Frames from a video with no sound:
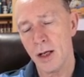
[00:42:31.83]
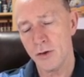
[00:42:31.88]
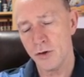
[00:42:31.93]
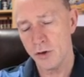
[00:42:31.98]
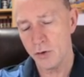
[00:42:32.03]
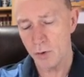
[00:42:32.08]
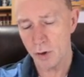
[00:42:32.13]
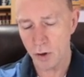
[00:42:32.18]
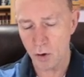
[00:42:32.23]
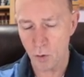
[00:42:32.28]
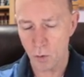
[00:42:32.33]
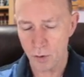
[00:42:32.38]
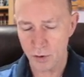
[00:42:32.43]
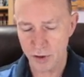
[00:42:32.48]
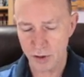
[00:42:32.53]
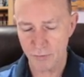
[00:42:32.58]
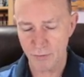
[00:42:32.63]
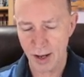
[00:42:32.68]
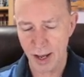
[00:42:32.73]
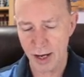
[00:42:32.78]
to a
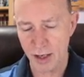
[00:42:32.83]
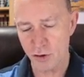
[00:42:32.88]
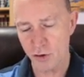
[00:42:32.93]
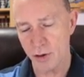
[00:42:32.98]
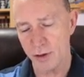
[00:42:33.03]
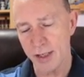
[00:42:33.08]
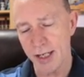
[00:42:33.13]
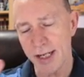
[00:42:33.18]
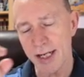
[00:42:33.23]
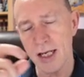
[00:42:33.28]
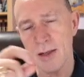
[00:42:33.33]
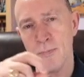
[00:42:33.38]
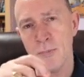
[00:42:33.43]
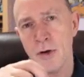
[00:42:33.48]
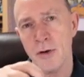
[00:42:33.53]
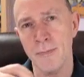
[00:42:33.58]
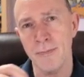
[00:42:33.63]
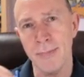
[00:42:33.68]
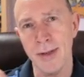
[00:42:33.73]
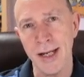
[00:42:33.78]
course of action, that He
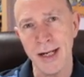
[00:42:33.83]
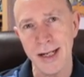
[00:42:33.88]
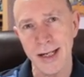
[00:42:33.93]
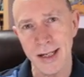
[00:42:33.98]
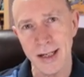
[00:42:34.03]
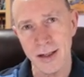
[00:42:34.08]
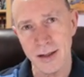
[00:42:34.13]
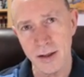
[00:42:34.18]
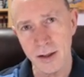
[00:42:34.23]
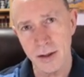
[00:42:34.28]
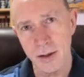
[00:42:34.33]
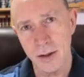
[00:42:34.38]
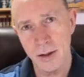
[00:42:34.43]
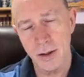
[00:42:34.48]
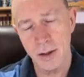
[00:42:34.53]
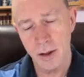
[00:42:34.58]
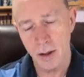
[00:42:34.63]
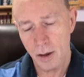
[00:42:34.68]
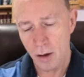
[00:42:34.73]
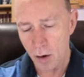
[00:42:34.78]
permitted
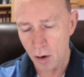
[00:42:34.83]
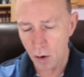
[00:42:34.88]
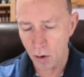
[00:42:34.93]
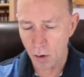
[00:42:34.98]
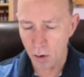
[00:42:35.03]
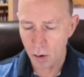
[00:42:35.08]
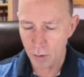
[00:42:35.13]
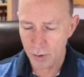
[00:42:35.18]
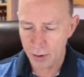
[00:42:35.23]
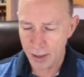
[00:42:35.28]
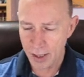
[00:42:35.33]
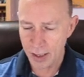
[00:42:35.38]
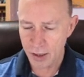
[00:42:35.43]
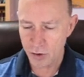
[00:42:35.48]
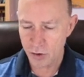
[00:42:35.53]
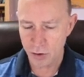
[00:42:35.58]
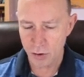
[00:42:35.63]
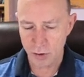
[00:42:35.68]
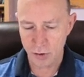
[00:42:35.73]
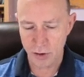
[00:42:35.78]
all the
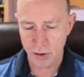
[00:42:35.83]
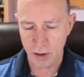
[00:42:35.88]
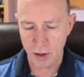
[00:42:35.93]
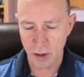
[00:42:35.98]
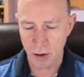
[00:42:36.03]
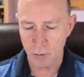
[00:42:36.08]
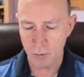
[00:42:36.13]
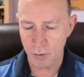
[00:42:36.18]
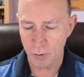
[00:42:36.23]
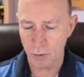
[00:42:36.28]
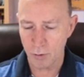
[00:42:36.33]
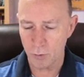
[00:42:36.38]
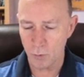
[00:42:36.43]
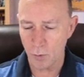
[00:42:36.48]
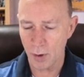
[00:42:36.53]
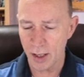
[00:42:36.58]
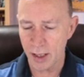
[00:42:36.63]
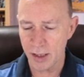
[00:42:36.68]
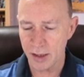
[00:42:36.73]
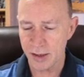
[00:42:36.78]
nations to go their own
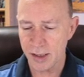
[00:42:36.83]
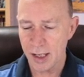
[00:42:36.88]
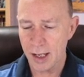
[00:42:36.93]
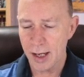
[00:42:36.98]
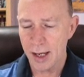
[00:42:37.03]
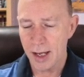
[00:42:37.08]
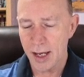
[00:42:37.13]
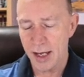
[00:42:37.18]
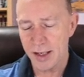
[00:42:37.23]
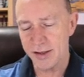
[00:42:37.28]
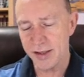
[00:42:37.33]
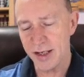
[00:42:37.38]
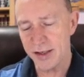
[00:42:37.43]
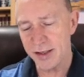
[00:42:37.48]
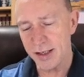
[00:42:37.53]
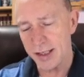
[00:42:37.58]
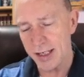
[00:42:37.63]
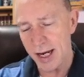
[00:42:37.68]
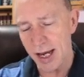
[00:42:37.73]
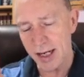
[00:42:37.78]
ways. It says,
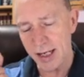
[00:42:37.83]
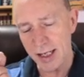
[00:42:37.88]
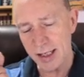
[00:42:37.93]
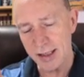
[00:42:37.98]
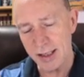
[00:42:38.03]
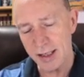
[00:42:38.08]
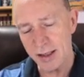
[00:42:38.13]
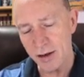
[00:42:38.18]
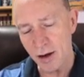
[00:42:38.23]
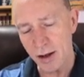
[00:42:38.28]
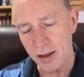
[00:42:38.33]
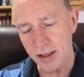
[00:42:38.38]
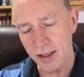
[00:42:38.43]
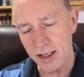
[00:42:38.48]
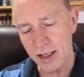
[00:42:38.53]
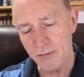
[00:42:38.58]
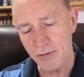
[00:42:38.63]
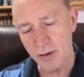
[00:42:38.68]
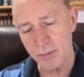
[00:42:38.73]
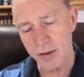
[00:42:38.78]
And yet He did not
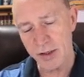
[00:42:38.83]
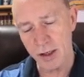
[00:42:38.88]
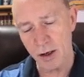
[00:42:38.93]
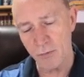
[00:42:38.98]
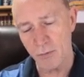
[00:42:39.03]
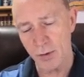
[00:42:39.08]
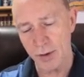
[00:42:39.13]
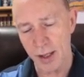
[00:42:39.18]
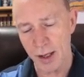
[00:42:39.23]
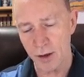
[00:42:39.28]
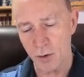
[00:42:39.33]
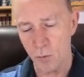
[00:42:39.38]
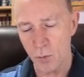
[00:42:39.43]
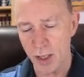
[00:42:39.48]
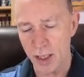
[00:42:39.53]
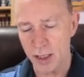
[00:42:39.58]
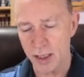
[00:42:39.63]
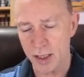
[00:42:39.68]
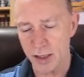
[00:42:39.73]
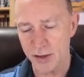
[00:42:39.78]
leave Himself without a
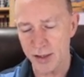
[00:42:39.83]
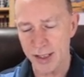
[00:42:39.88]
witness,